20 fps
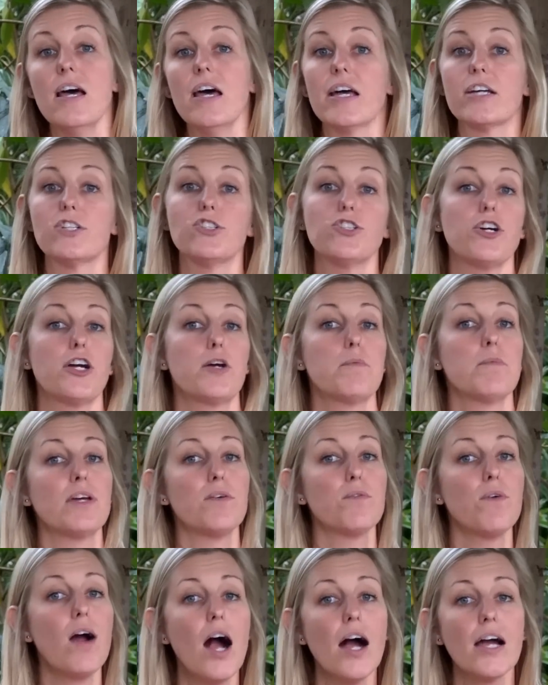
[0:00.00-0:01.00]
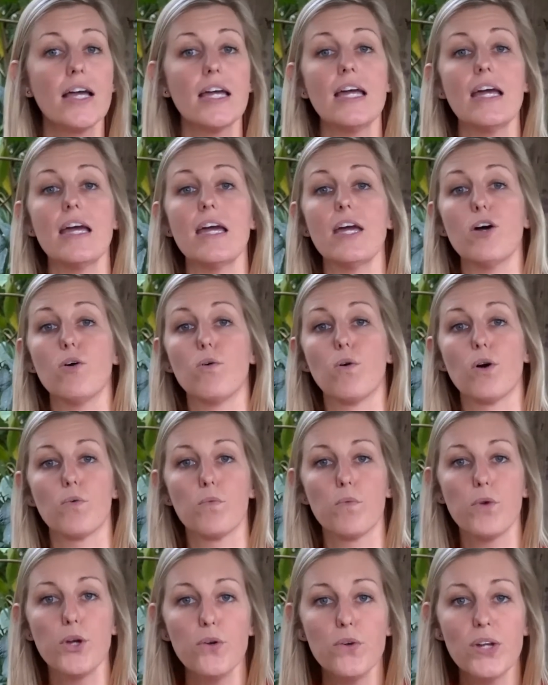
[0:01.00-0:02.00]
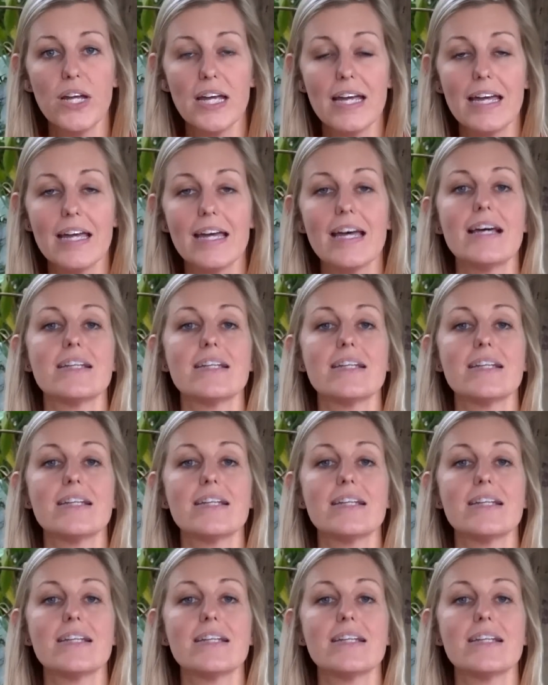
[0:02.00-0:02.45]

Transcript: extremely rocky or rooty